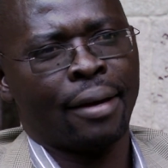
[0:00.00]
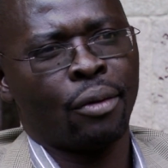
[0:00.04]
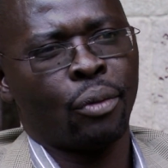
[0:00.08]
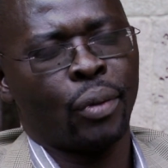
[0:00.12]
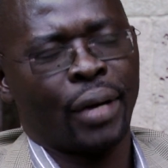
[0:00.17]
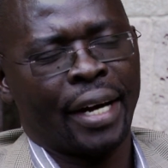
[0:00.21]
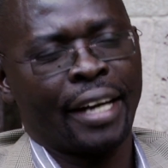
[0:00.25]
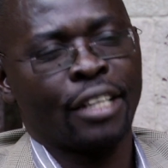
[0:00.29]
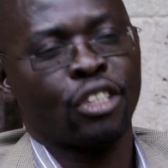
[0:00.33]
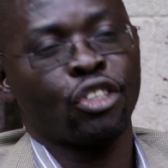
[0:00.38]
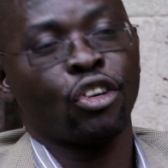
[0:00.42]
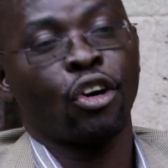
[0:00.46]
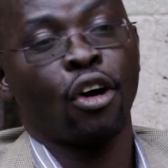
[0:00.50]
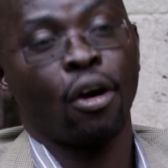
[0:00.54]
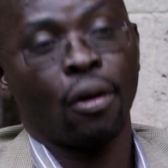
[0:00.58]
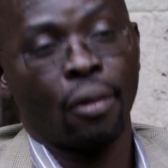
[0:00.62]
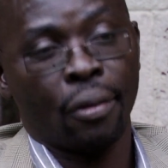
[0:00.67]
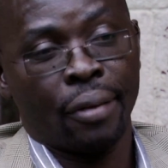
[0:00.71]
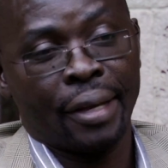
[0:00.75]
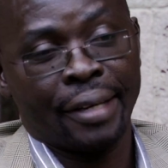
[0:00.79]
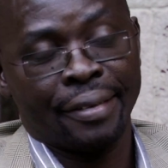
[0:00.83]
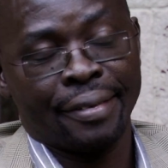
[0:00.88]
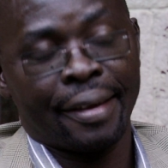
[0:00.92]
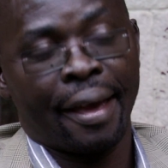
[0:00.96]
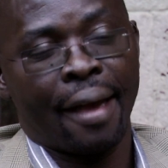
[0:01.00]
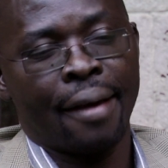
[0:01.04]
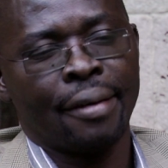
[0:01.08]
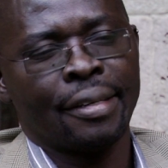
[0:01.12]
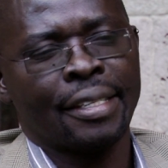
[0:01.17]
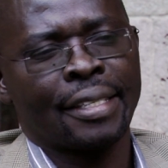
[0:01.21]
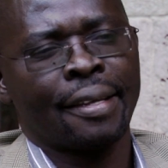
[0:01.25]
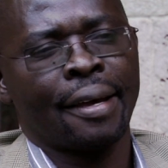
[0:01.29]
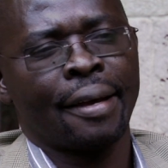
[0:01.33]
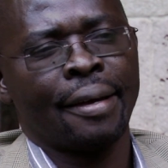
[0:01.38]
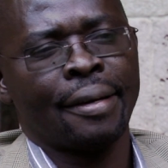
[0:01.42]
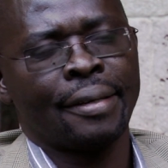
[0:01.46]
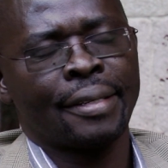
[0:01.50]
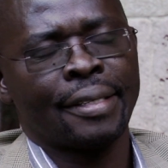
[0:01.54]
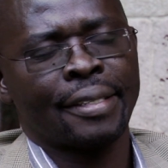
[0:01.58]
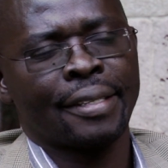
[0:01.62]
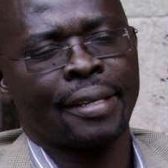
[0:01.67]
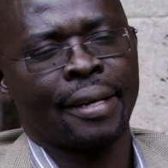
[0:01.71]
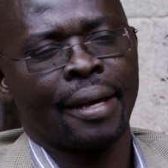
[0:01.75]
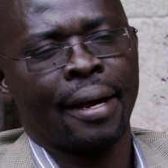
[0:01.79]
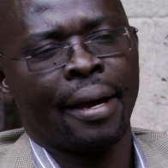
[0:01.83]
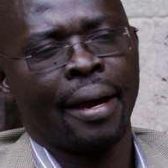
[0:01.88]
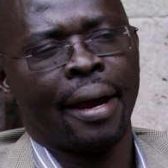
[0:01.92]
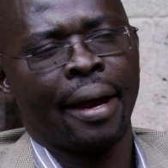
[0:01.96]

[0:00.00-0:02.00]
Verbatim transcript: We reach all the 10 states.